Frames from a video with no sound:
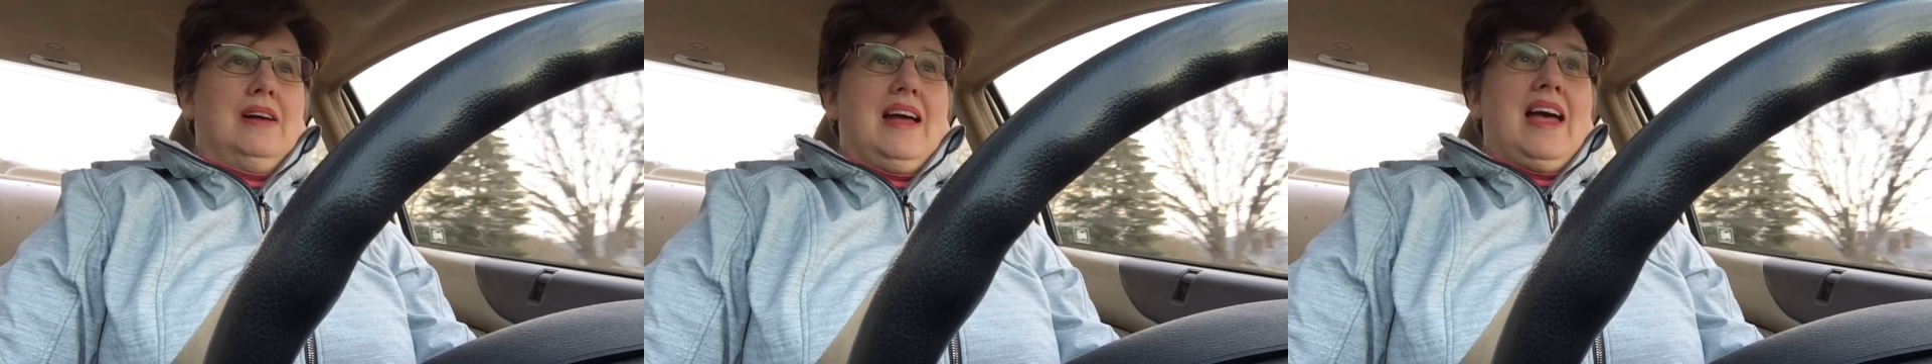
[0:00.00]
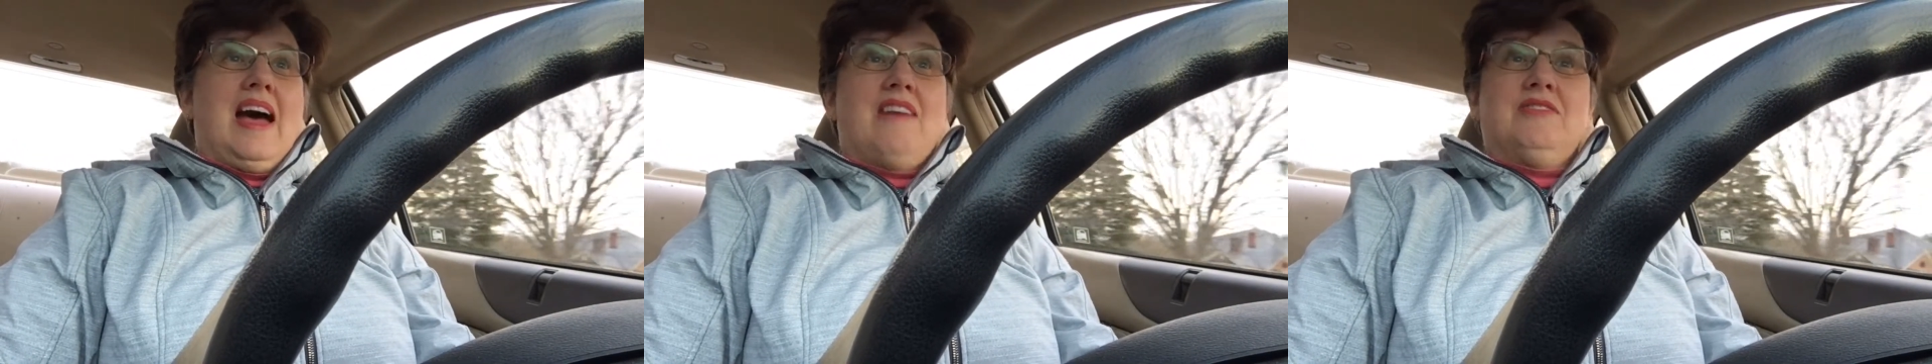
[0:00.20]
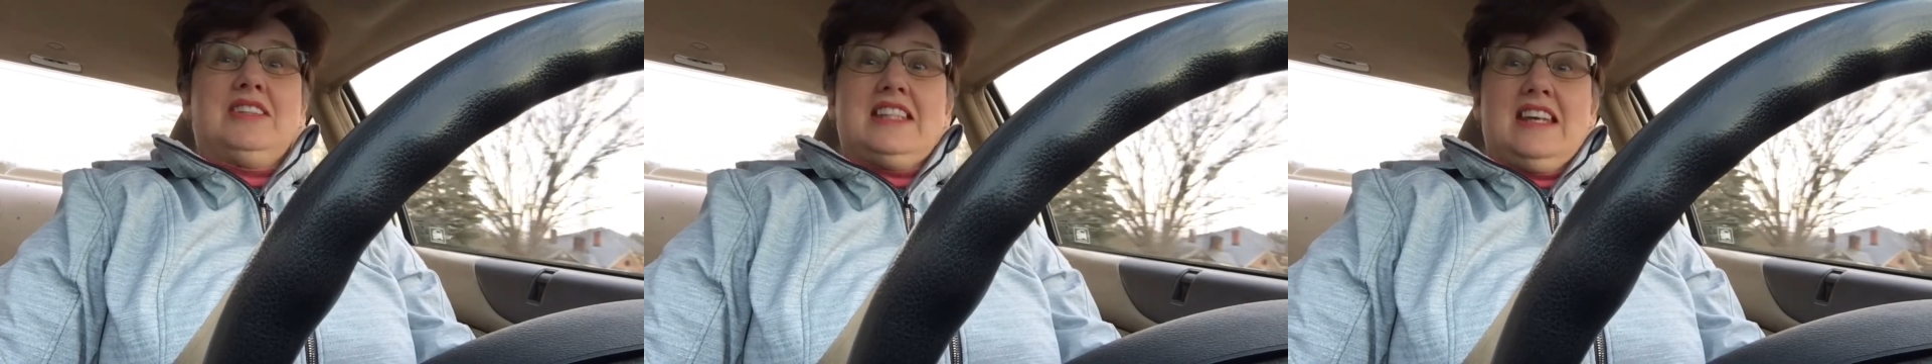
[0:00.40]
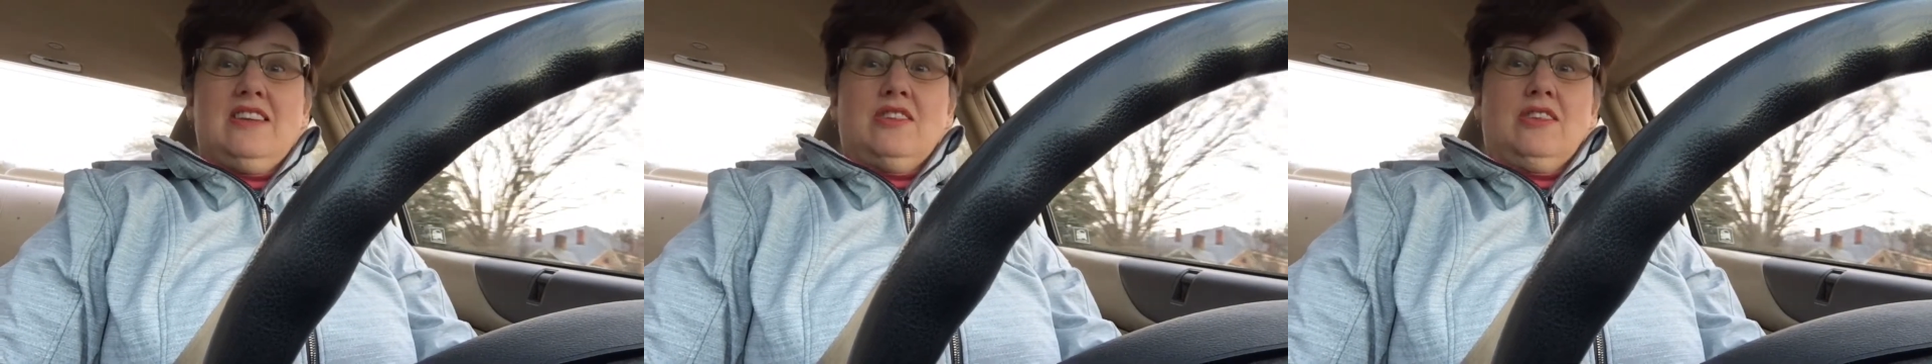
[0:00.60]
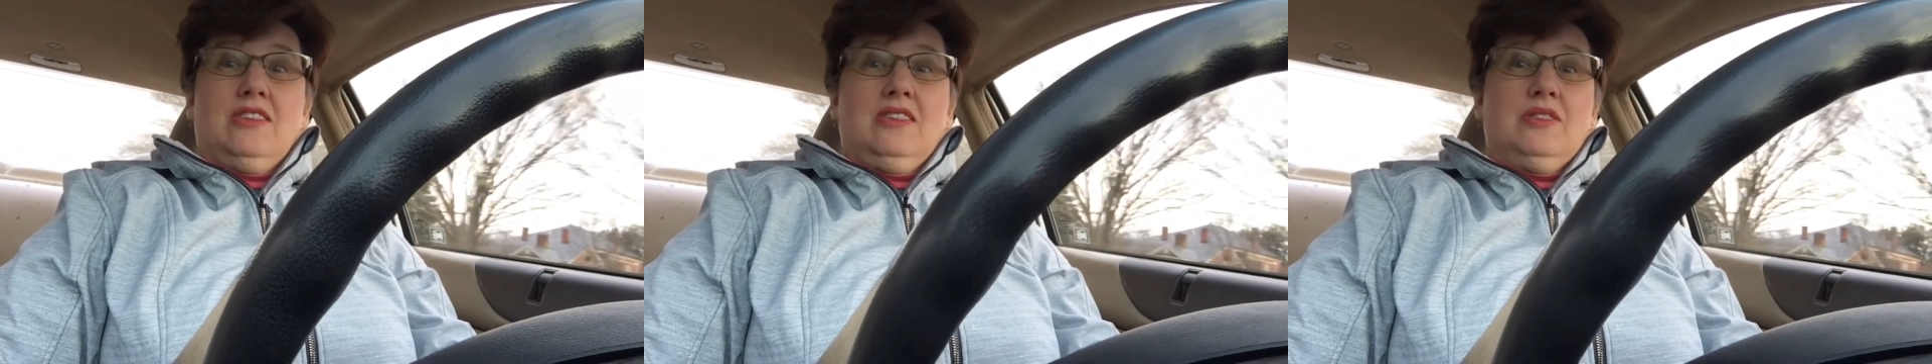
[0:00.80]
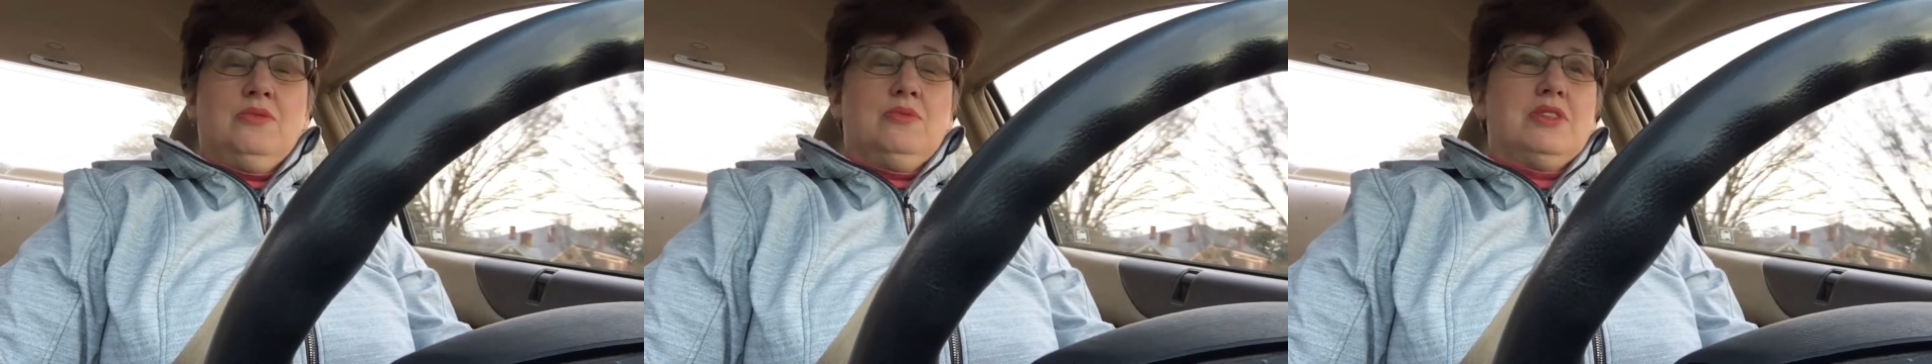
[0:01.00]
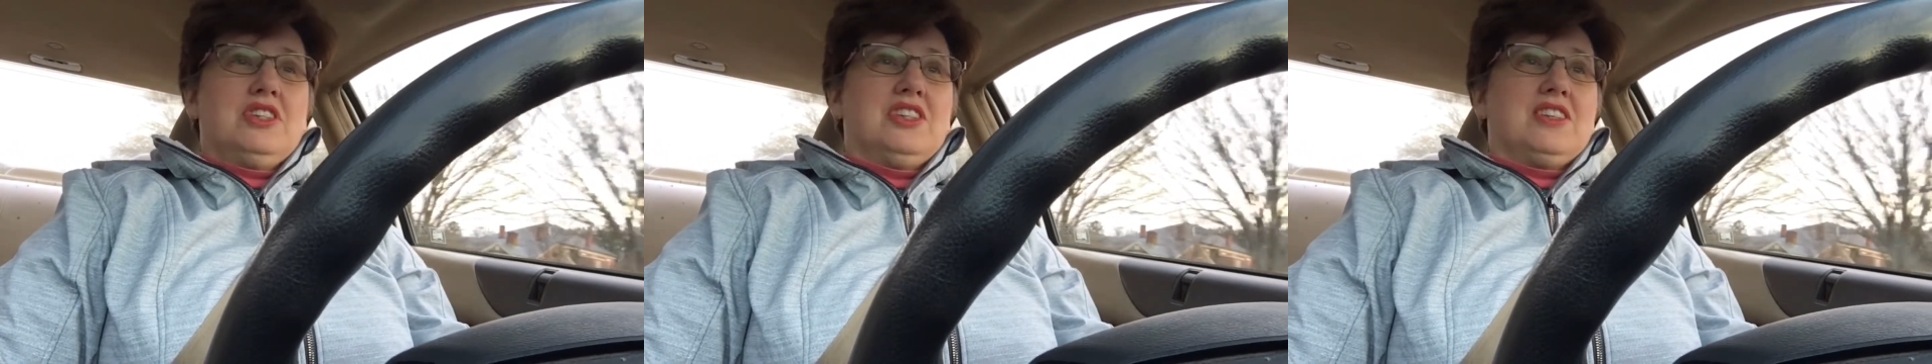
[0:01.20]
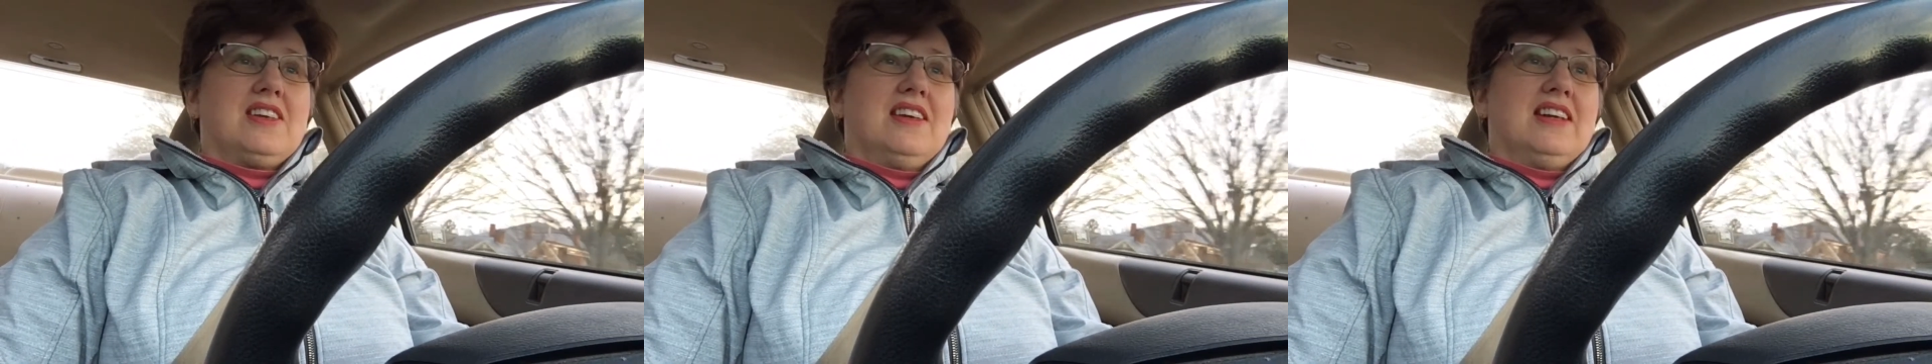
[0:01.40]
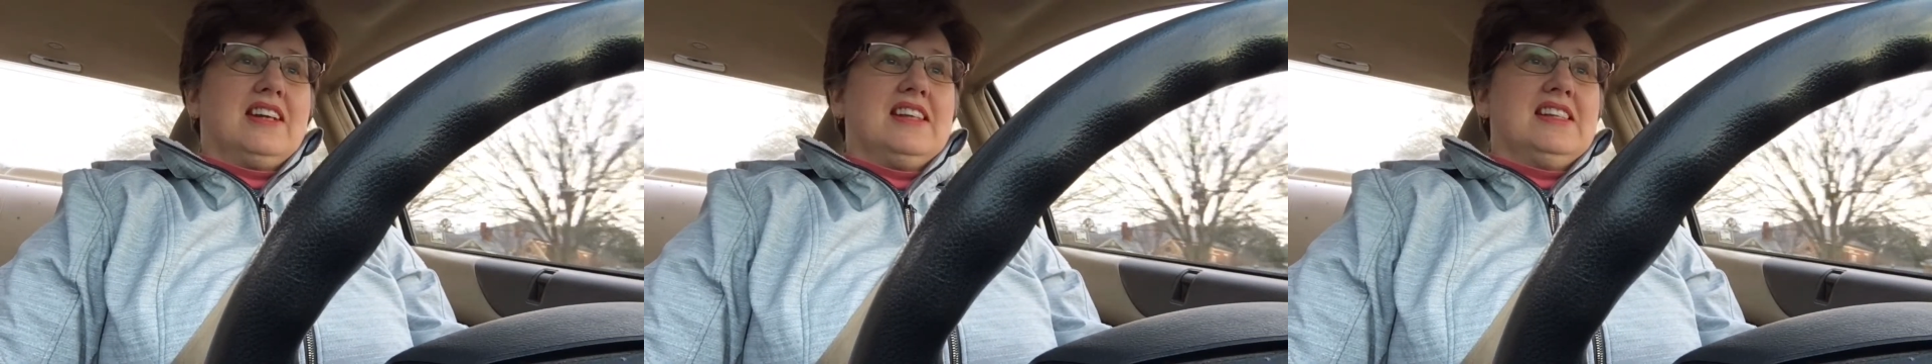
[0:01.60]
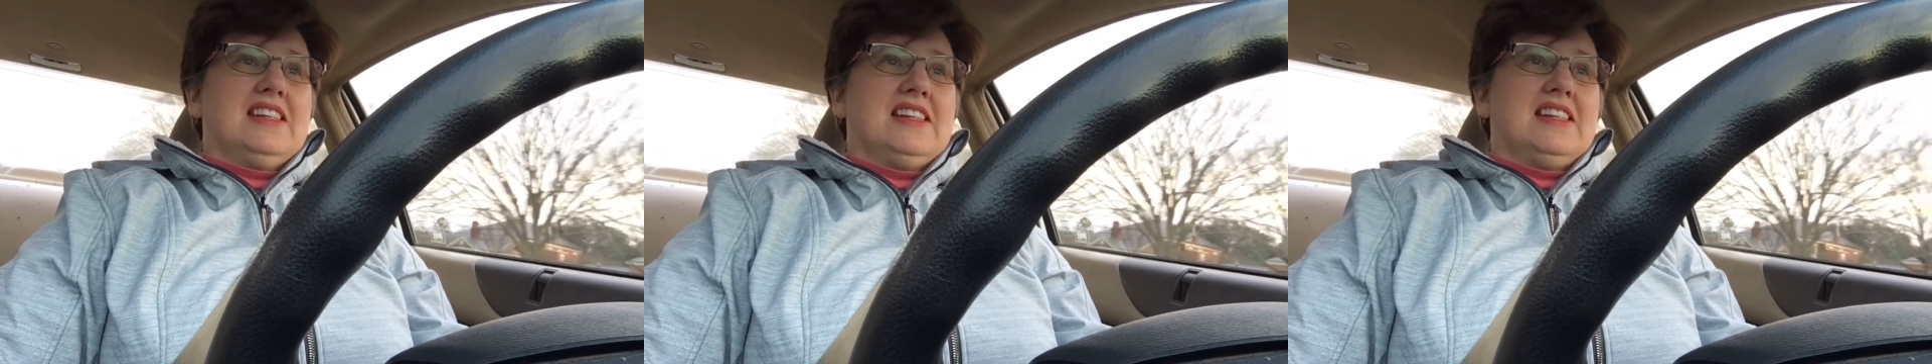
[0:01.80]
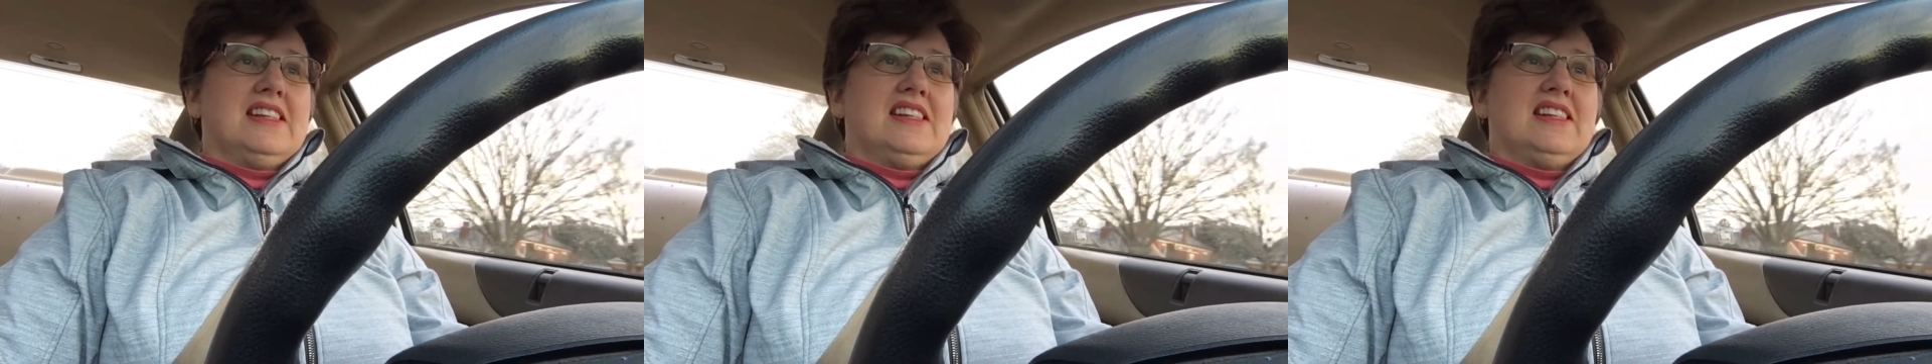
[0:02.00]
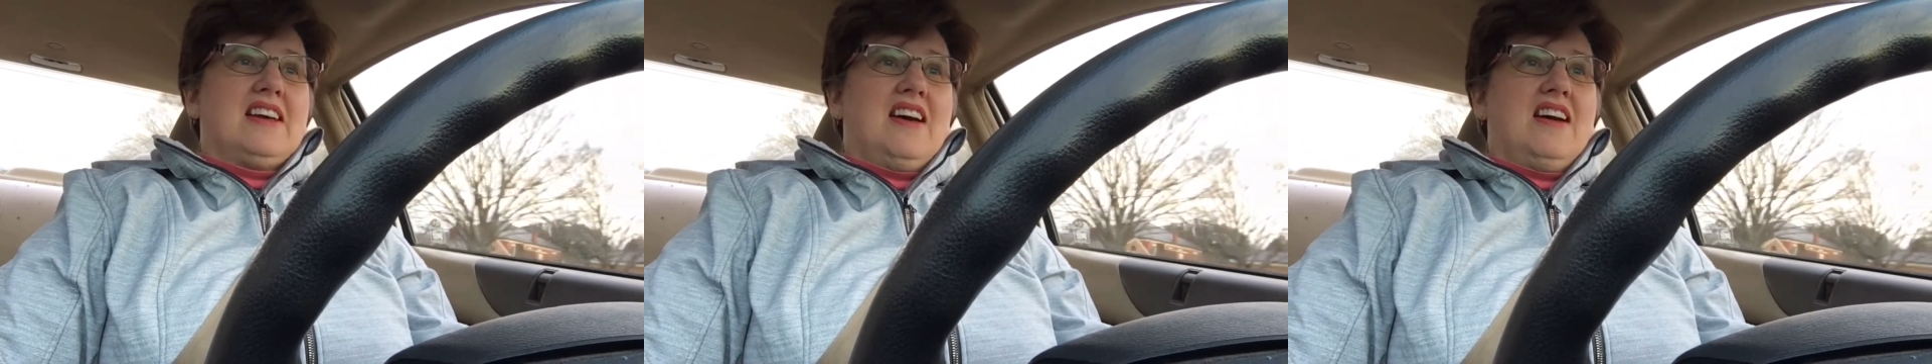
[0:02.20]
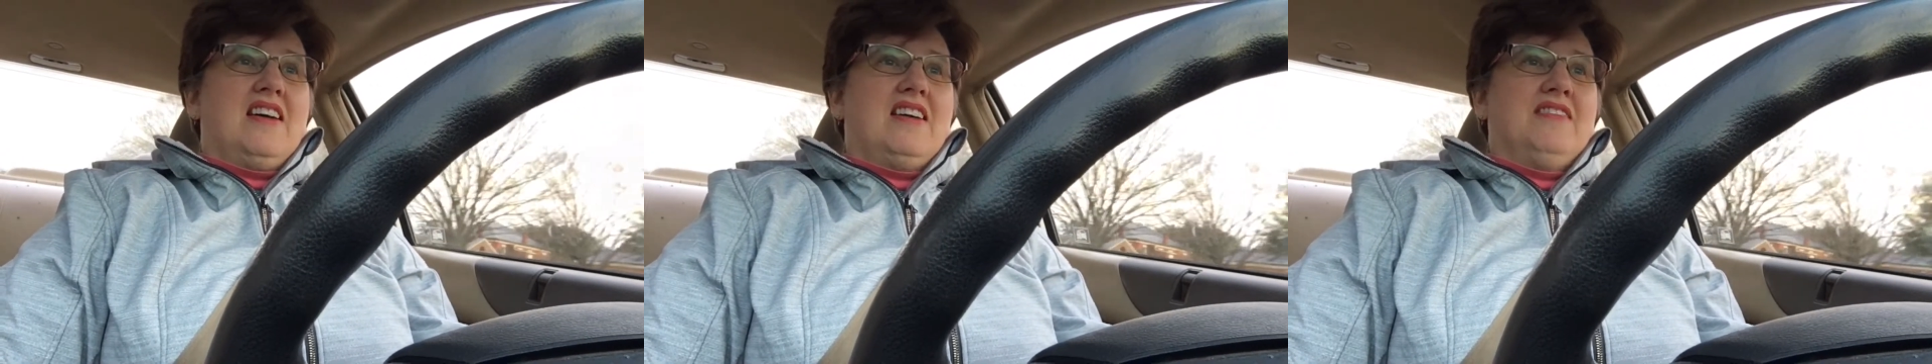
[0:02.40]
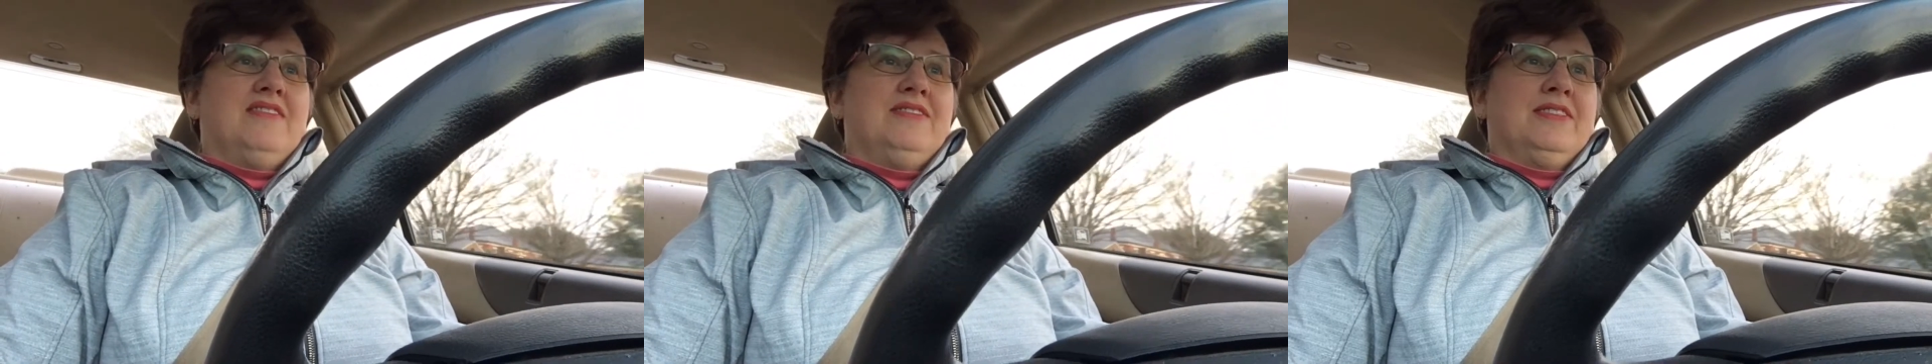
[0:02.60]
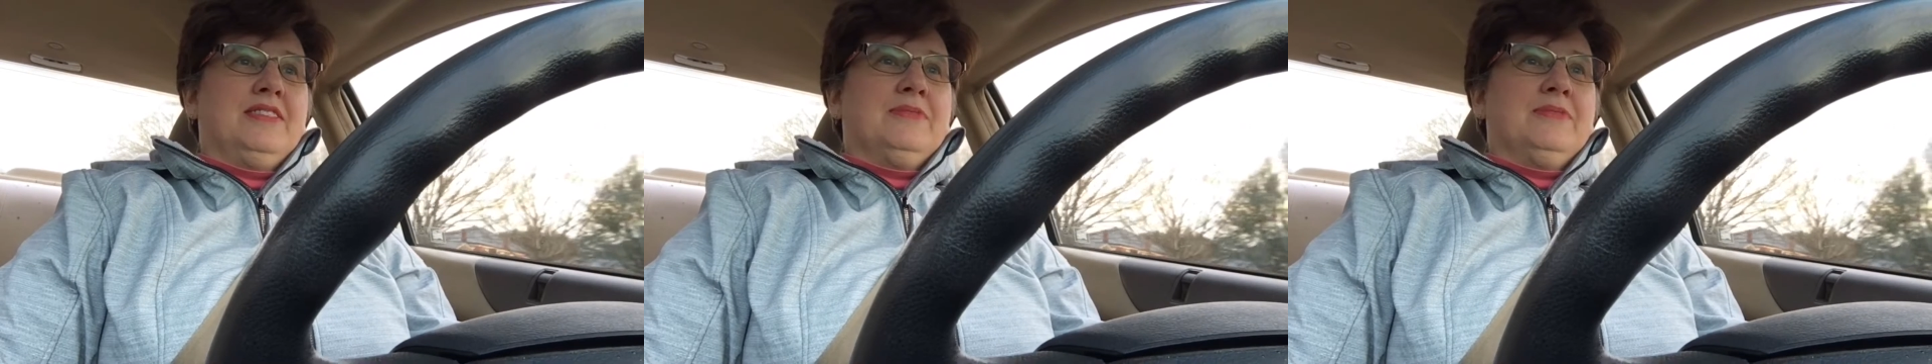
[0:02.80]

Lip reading: have dinner, which is going to consist of